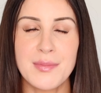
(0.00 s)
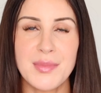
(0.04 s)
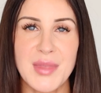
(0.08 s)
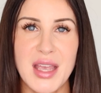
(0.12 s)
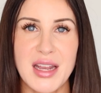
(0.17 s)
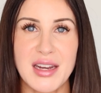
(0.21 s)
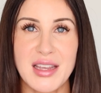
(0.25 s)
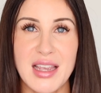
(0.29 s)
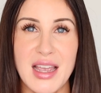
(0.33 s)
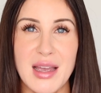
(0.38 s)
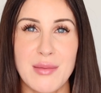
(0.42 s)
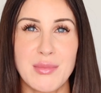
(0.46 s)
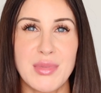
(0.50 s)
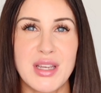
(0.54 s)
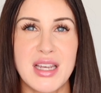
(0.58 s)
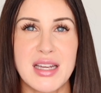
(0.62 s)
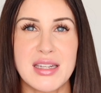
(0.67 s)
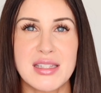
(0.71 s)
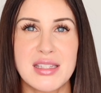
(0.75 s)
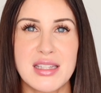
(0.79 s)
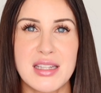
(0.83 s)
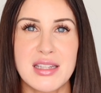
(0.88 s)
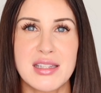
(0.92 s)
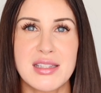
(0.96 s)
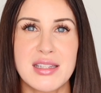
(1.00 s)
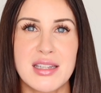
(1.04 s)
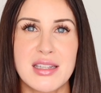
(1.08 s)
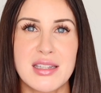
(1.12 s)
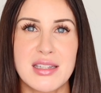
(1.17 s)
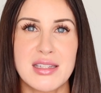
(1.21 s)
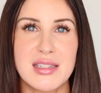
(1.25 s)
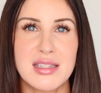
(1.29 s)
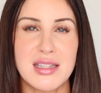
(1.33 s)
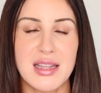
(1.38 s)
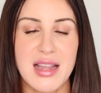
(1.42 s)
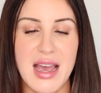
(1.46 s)
And again, because this
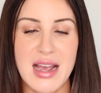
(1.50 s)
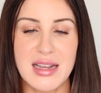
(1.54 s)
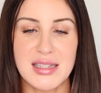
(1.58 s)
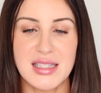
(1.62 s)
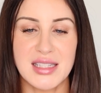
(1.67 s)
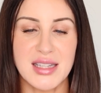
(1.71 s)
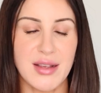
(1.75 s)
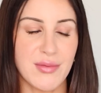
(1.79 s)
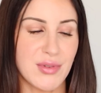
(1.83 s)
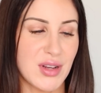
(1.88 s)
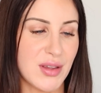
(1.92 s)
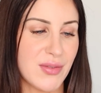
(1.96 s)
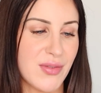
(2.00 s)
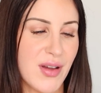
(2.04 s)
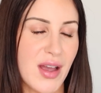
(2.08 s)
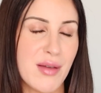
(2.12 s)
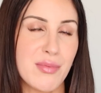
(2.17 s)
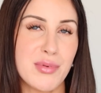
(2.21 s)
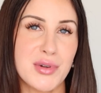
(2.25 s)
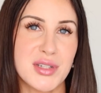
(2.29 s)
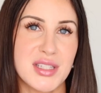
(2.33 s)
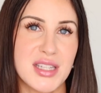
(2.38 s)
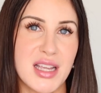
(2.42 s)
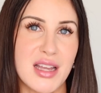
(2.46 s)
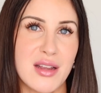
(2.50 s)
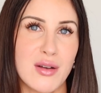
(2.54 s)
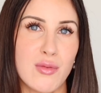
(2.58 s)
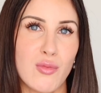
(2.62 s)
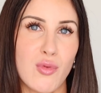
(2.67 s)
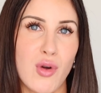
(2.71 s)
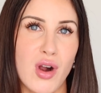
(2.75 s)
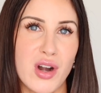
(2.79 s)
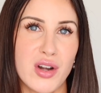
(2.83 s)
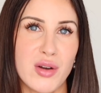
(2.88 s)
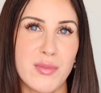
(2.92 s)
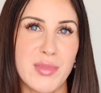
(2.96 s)
is that 75%
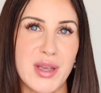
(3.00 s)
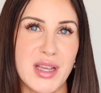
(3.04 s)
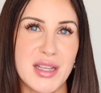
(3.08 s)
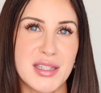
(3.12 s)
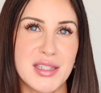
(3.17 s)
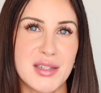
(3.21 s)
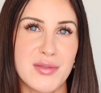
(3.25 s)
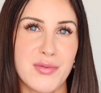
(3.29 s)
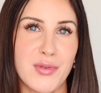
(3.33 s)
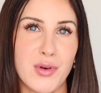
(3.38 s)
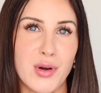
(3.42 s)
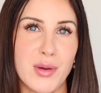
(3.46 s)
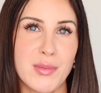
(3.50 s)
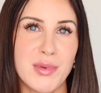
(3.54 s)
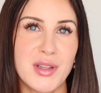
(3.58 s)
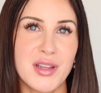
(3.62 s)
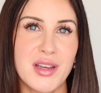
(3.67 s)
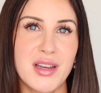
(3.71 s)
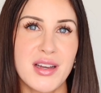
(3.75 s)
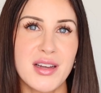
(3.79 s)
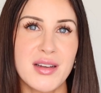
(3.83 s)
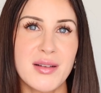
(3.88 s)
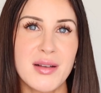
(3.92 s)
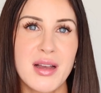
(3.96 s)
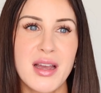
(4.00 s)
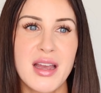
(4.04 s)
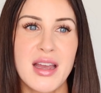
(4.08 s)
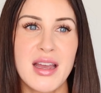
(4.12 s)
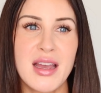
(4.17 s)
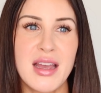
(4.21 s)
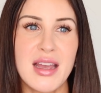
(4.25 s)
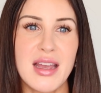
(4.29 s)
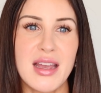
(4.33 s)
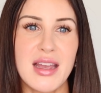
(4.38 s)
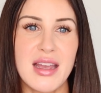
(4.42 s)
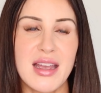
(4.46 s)
water-based formula,
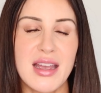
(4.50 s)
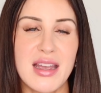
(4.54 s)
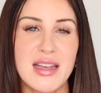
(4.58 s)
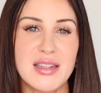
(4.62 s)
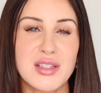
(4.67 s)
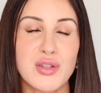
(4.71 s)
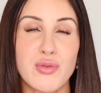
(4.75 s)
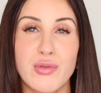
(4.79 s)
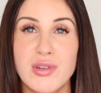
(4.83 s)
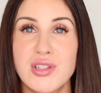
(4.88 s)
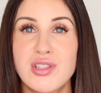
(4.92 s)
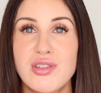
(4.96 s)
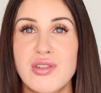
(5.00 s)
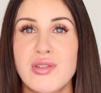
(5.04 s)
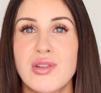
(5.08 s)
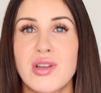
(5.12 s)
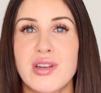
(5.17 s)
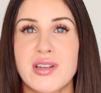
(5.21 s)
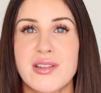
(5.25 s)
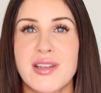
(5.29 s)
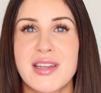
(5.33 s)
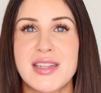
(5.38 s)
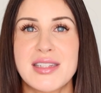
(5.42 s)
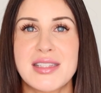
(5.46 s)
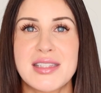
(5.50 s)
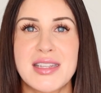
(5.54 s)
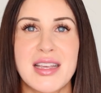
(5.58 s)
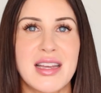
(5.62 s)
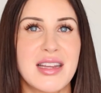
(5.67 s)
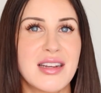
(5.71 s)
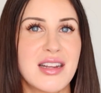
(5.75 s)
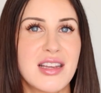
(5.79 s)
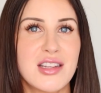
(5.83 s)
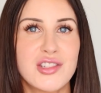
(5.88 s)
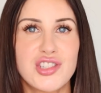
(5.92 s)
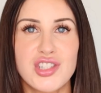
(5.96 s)
it's going to look like
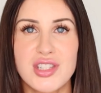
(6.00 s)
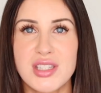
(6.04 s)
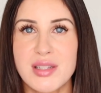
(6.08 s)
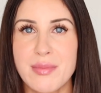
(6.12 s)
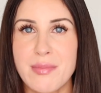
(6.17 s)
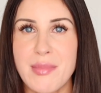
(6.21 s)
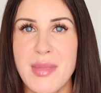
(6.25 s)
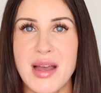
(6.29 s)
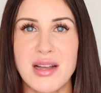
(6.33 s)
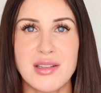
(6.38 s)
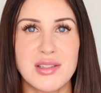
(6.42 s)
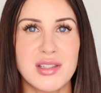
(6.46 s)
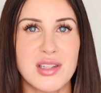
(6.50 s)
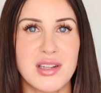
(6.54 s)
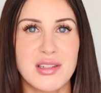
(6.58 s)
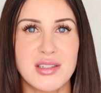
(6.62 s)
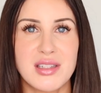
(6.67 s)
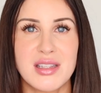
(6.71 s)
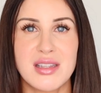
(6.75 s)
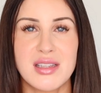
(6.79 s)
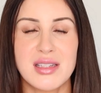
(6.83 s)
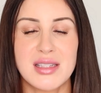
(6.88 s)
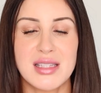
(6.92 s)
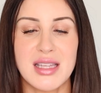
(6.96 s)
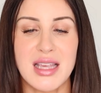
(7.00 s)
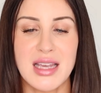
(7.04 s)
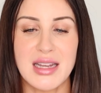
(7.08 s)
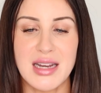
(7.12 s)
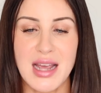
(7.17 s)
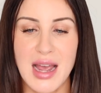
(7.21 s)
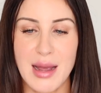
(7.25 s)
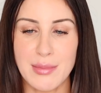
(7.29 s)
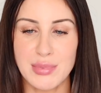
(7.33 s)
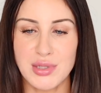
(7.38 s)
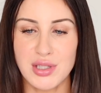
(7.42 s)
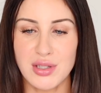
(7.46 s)
skin. It just melts onto the skin
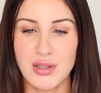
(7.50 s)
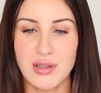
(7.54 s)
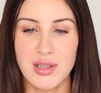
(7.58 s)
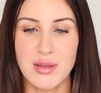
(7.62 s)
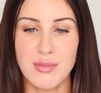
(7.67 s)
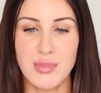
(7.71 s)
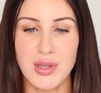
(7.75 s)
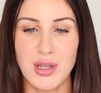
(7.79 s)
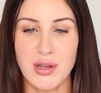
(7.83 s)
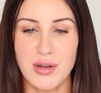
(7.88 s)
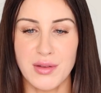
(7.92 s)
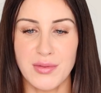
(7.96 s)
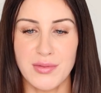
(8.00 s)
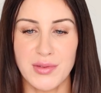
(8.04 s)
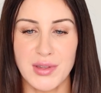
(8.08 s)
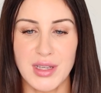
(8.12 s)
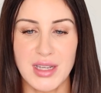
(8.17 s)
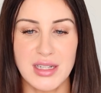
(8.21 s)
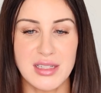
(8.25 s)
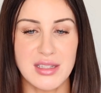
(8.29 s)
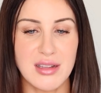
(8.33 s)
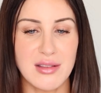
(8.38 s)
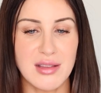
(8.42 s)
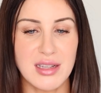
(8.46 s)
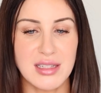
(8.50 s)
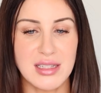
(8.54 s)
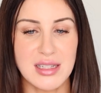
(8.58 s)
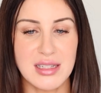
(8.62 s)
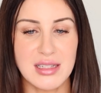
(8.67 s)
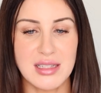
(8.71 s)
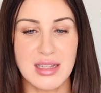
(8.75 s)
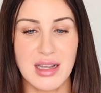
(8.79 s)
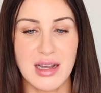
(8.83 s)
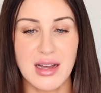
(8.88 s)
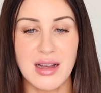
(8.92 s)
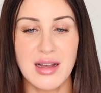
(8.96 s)
absolutely beautifully. So this
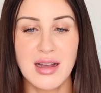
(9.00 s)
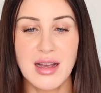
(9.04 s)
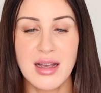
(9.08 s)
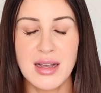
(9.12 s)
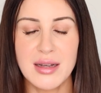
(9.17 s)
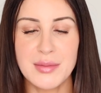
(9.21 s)
is a